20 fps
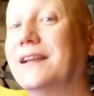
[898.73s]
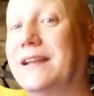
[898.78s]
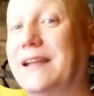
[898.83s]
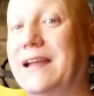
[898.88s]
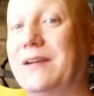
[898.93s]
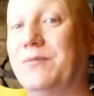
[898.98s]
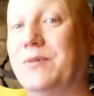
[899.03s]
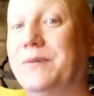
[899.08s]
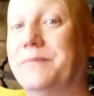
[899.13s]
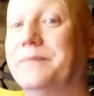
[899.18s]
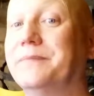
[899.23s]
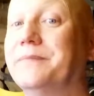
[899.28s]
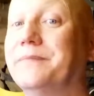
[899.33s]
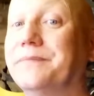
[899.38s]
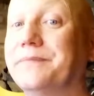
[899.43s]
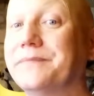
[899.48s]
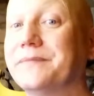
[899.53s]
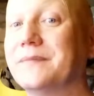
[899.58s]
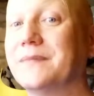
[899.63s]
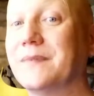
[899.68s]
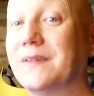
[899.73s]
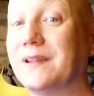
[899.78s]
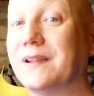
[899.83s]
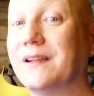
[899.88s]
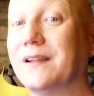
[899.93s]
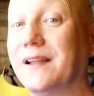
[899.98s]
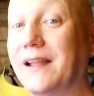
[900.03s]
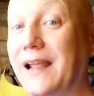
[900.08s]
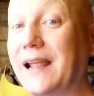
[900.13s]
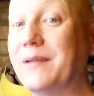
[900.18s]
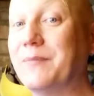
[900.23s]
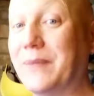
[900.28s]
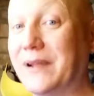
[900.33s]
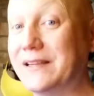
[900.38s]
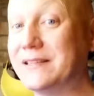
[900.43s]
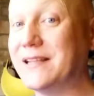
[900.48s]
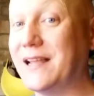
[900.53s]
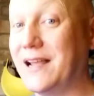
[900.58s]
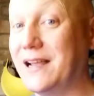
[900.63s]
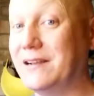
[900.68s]
get one. It
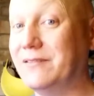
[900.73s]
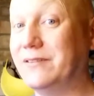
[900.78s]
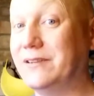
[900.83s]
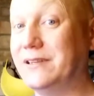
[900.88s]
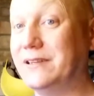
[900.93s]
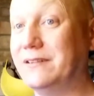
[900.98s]
makes a hell of a